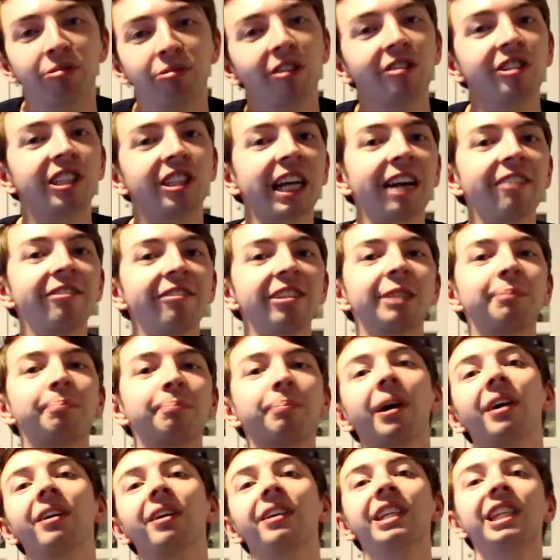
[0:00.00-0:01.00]
ProJared
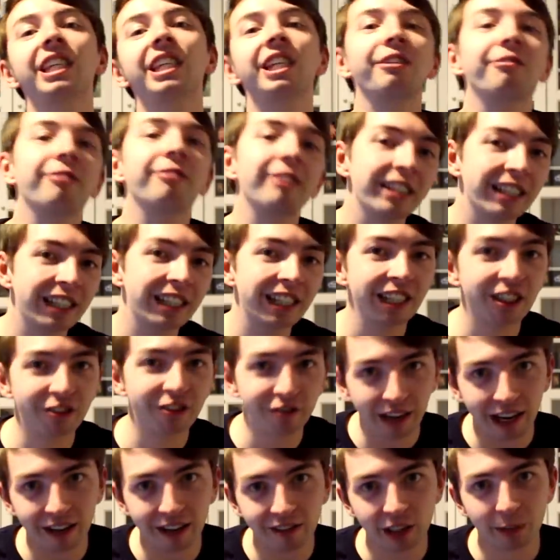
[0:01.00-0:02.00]
burned his career to the
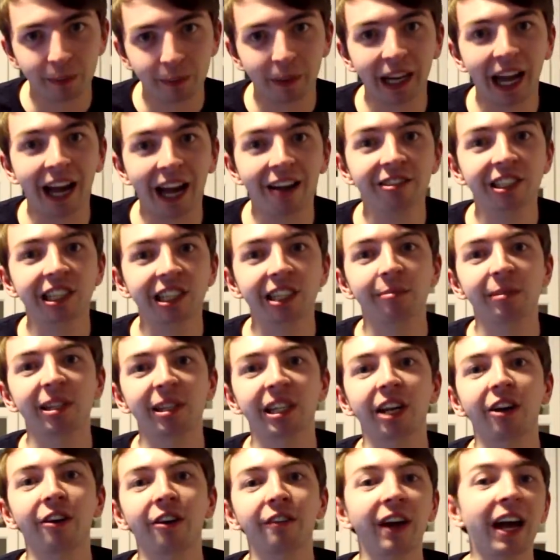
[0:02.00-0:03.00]
ground by outing
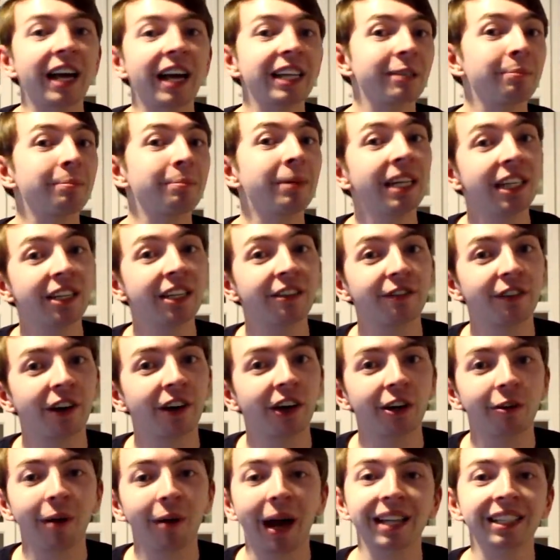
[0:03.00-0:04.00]
himself as a
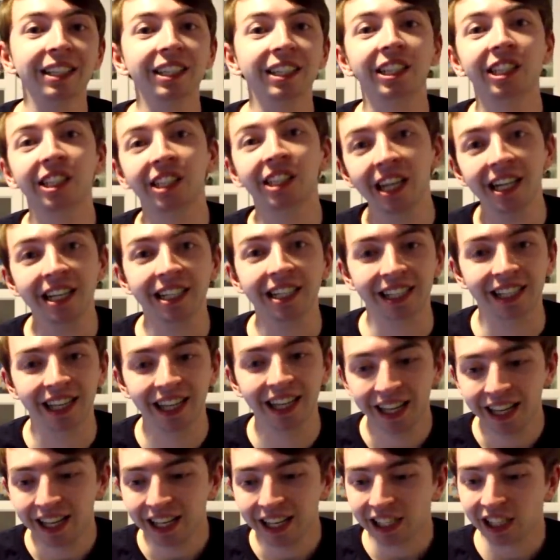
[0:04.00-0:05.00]
paedophile and a cheat.
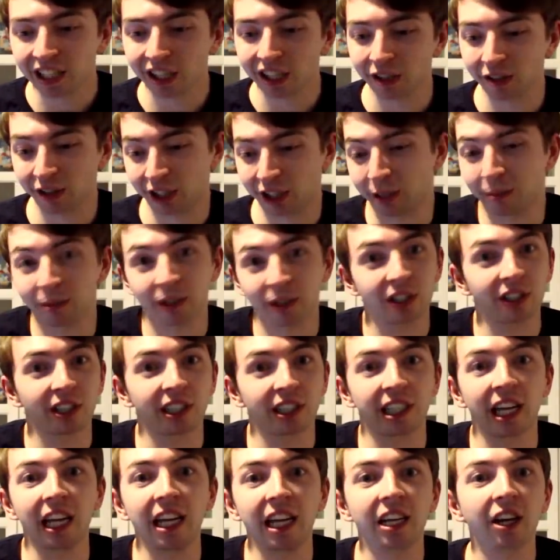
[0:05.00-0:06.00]
So someone's got
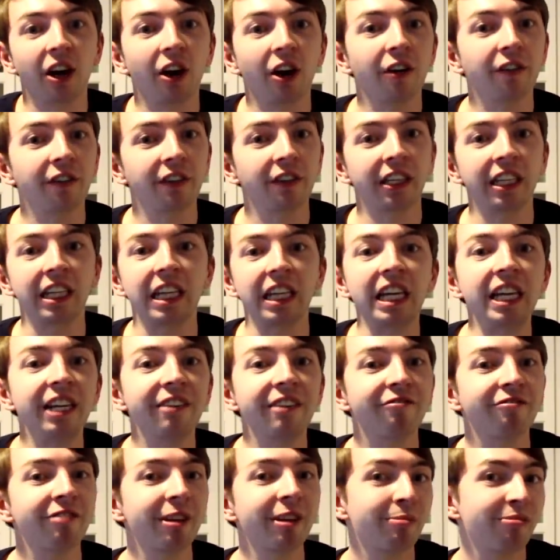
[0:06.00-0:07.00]
to take over the E
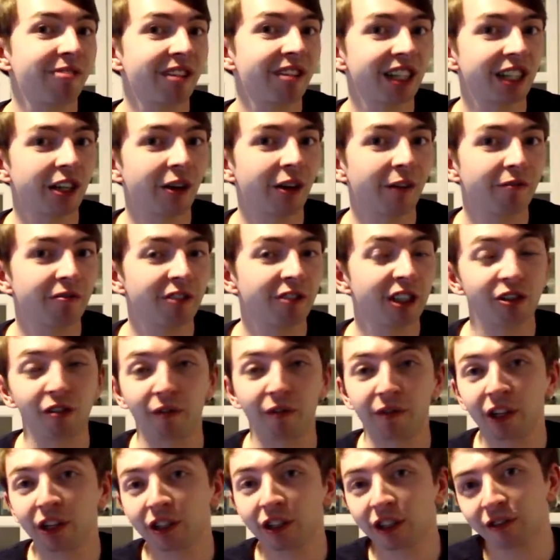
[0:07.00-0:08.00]
three press conference
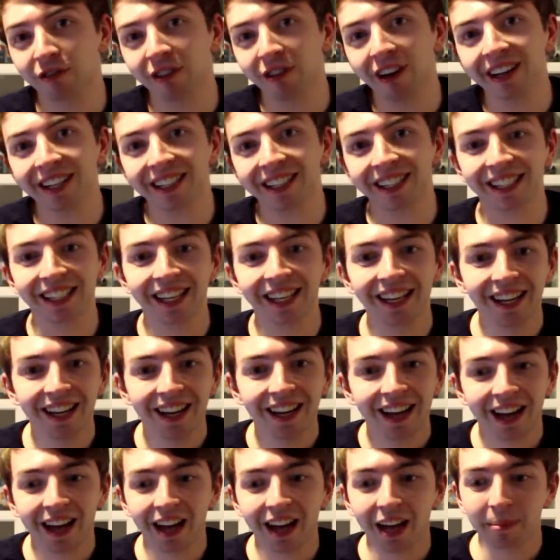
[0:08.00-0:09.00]
reviews, right?
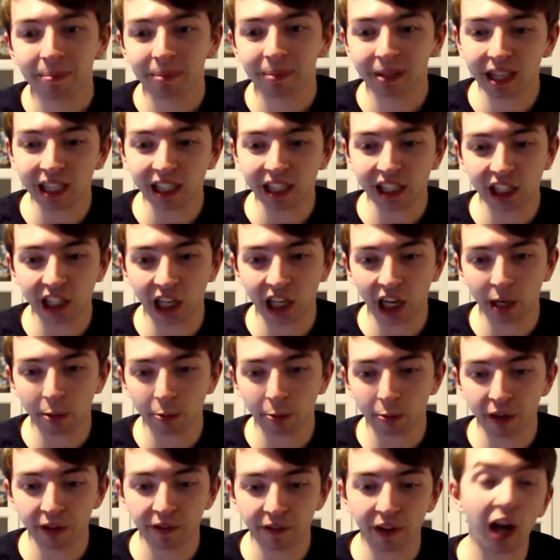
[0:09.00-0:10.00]
Uh, but this
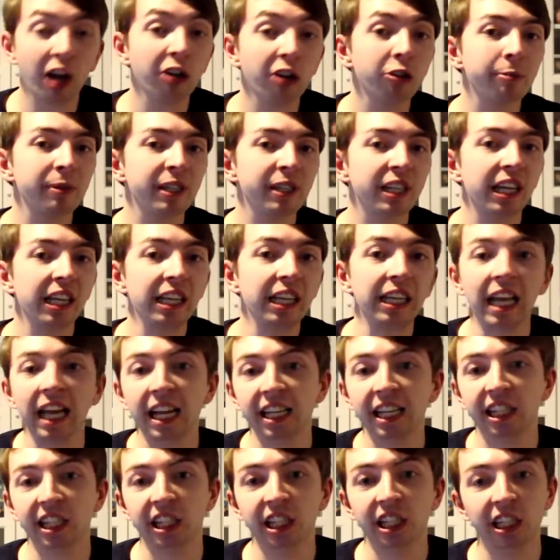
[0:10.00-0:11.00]
time with one hundred percent
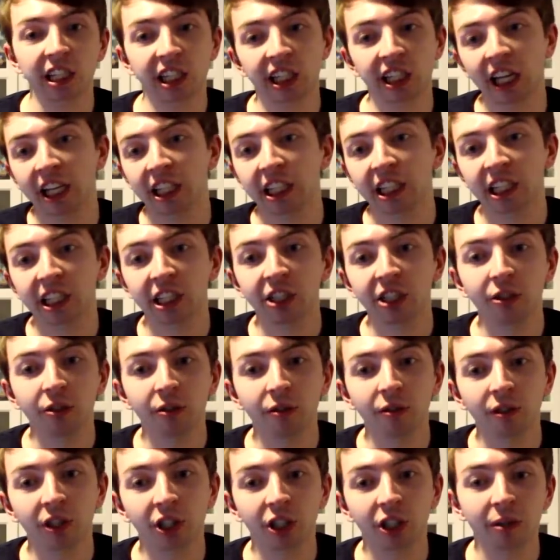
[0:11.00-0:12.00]
less sending
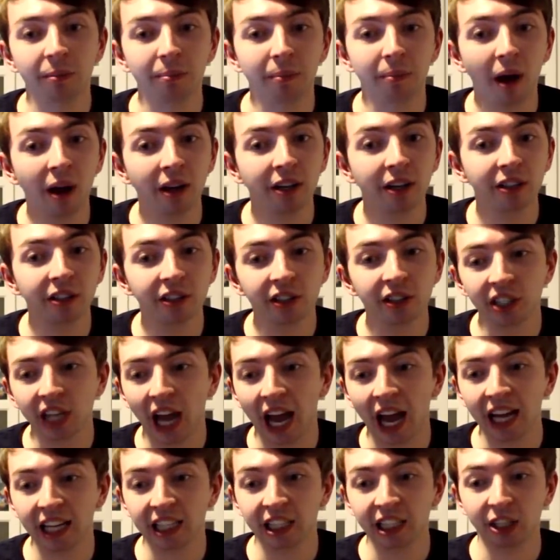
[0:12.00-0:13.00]
nudes to minors
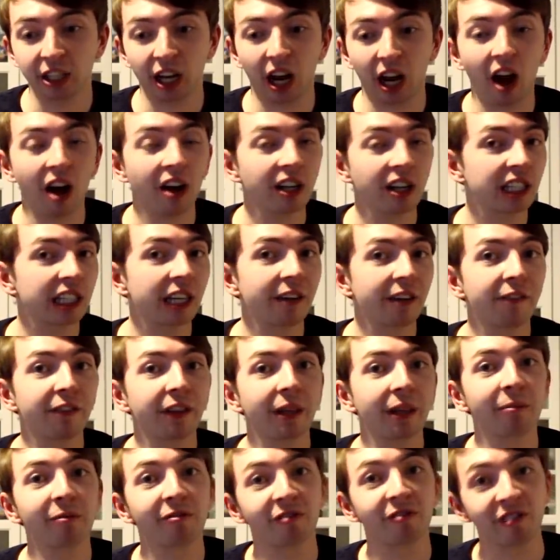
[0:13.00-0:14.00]
and asking for
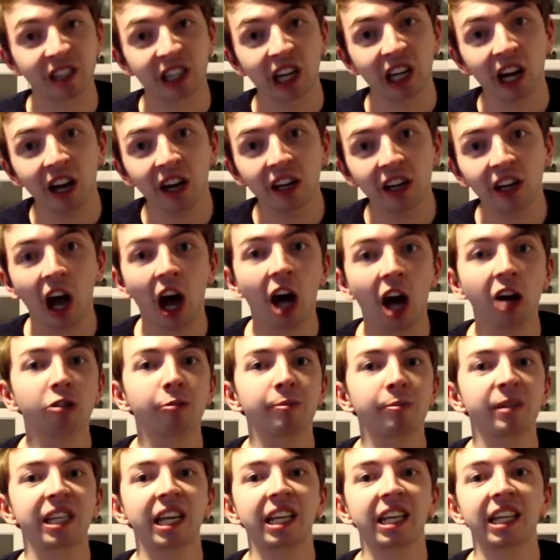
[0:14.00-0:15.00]
them in return, one hundred
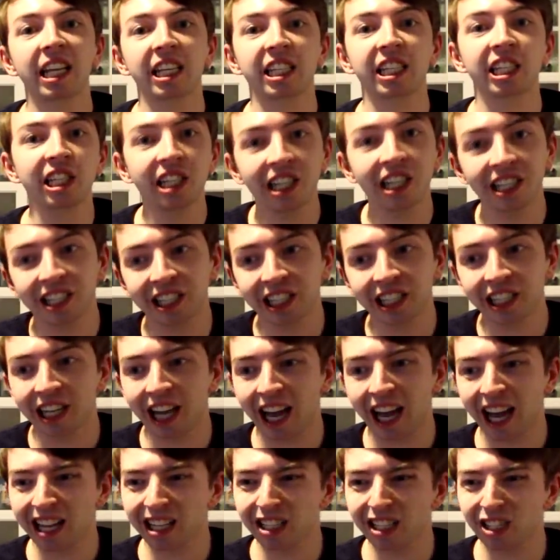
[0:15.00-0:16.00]
percent less cheating,
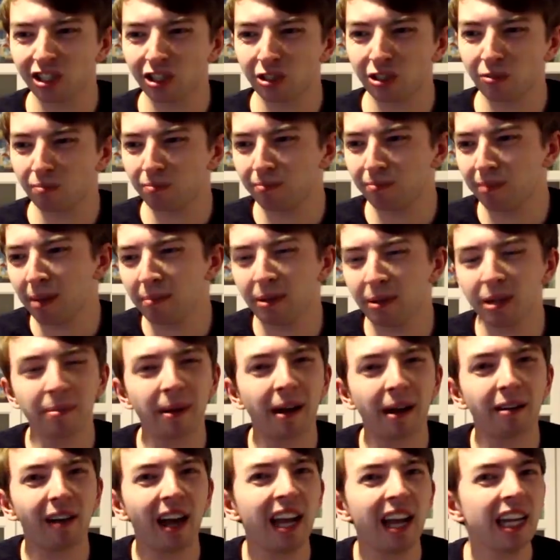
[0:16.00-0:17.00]
and maybe
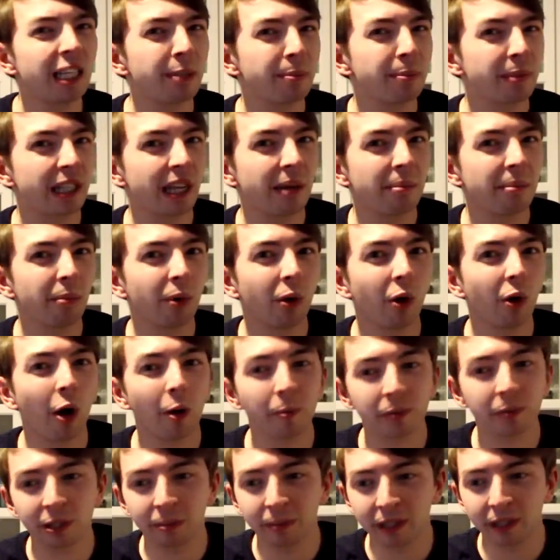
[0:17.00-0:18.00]
about eighty percent more
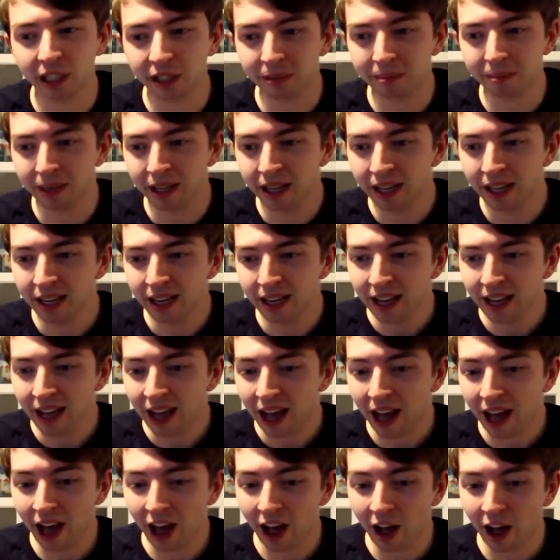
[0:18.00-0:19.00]
optimism.
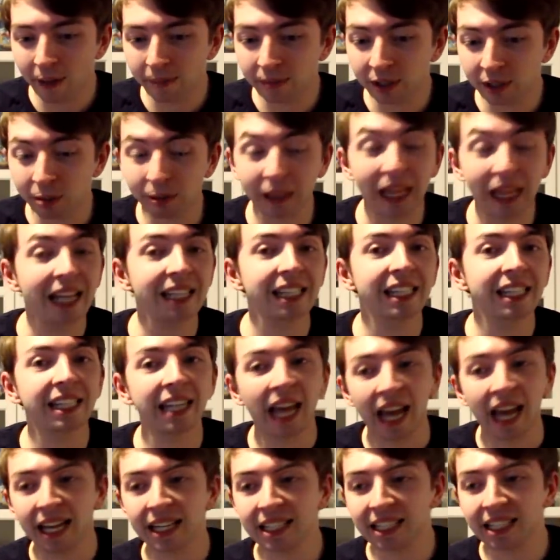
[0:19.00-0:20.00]
Um, so with that
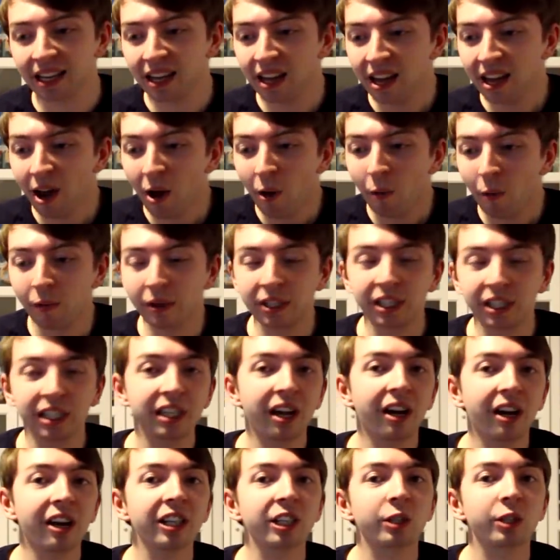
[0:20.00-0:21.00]
said, we
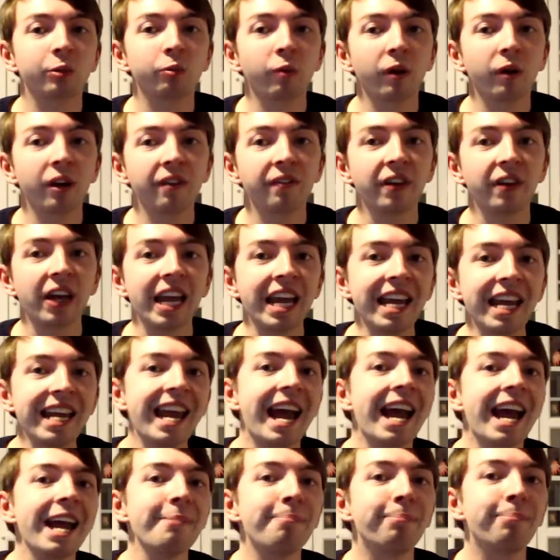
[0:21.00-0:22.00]
start with E
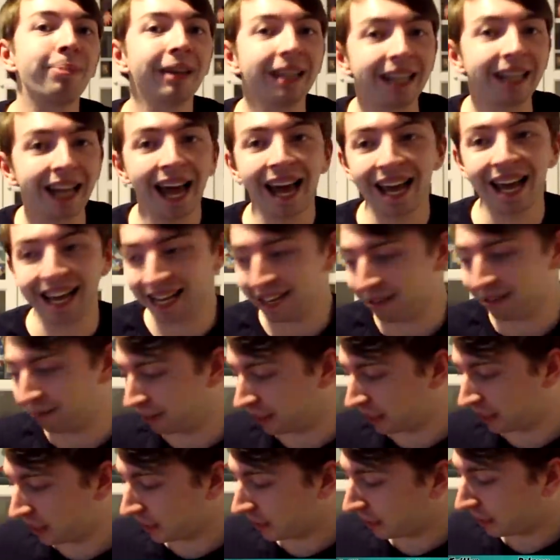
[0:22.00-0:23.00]
A Play,
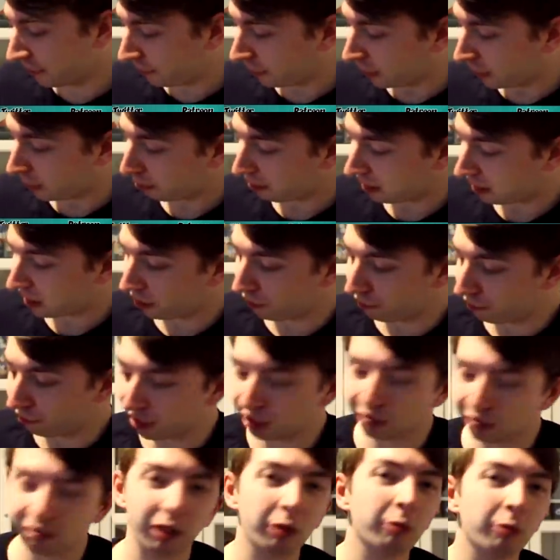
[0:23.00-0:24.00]
which is the first press
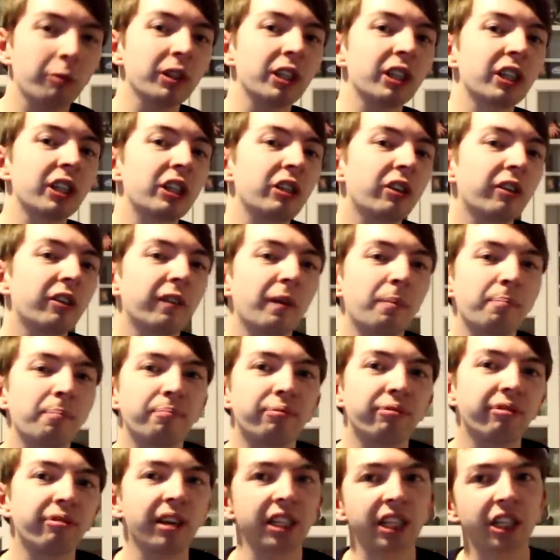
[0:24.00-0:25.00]
conference, although it wasn't sort of a
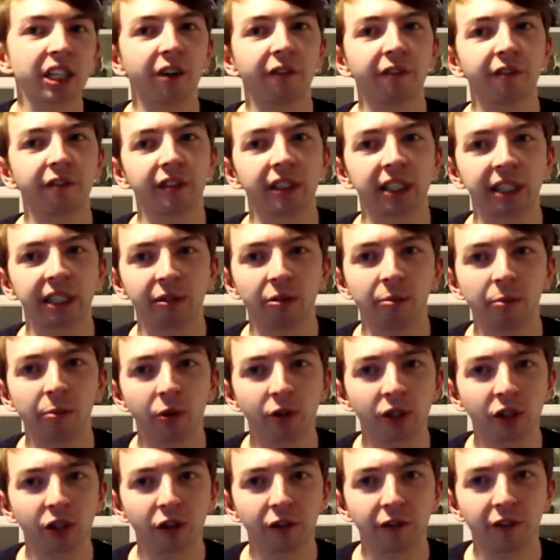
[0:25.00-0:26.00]
press conference, they were
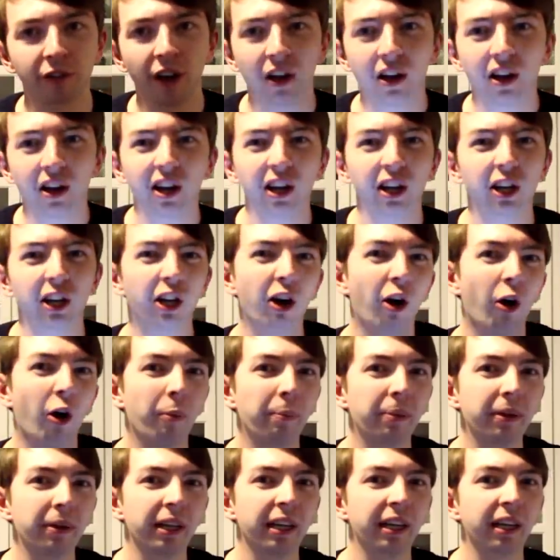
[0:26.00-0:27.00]
more sort of
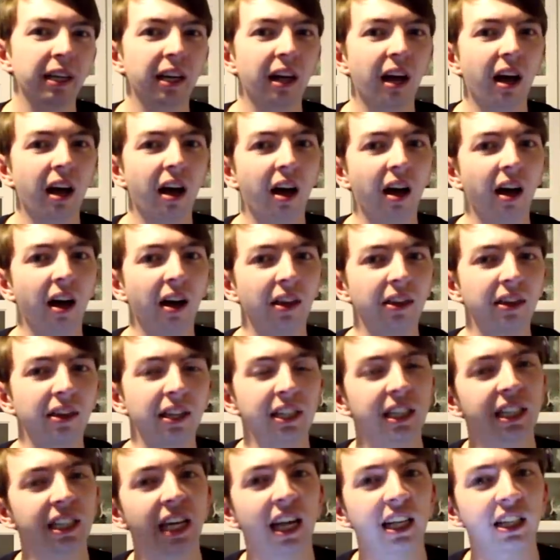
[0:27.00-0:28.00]
copying uh,
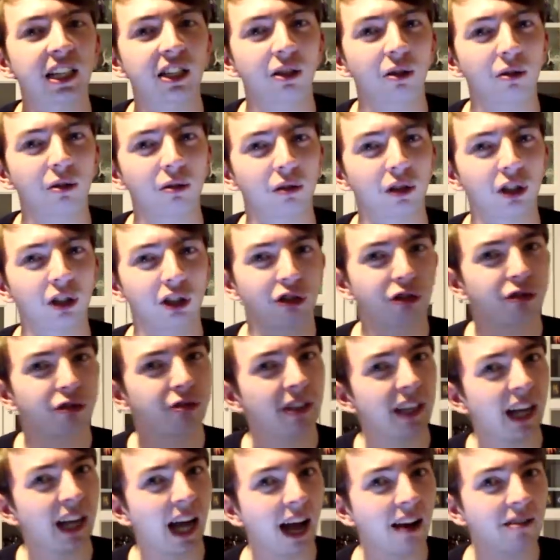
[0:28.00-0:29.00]
Nintendo's
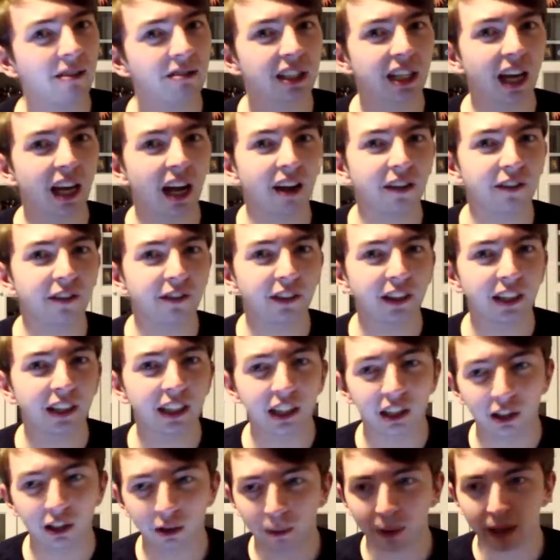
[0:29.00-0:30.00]
Treehouse kind of thing,
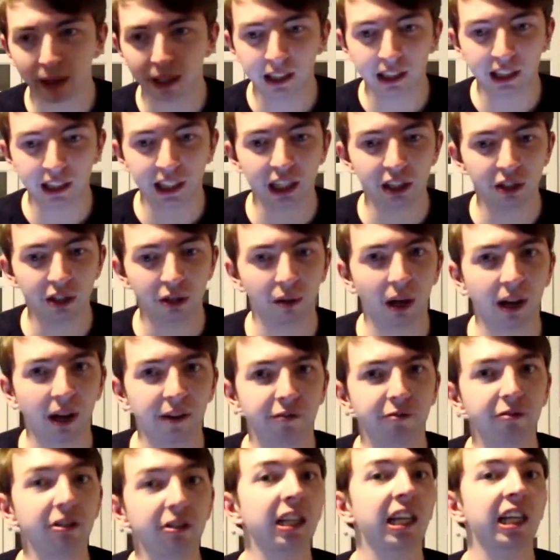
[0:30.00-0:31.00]
you know, where Nintendo
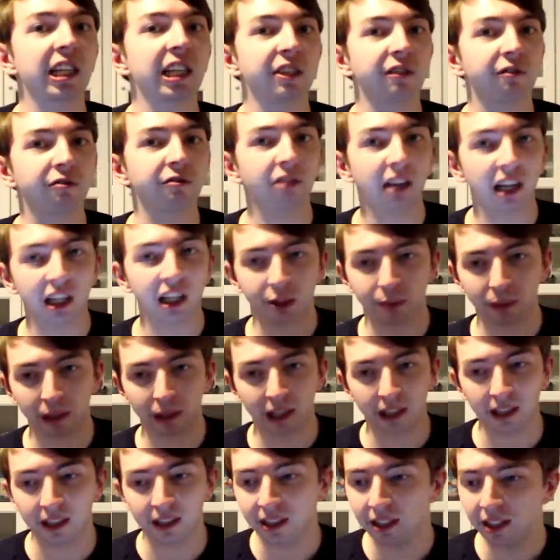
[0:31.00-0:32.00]
have three days of Treehouse where
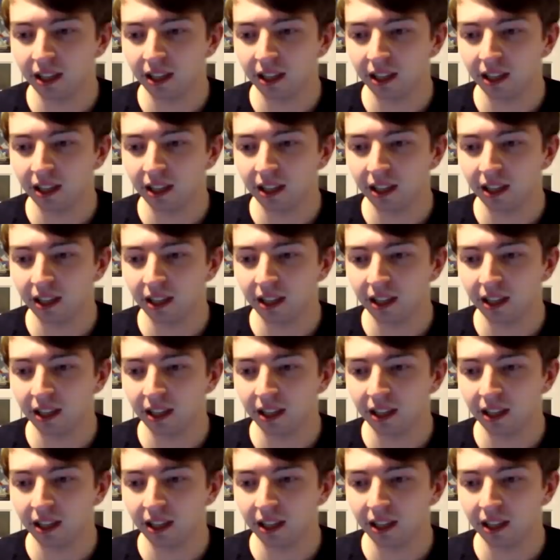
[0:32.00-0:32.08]
they...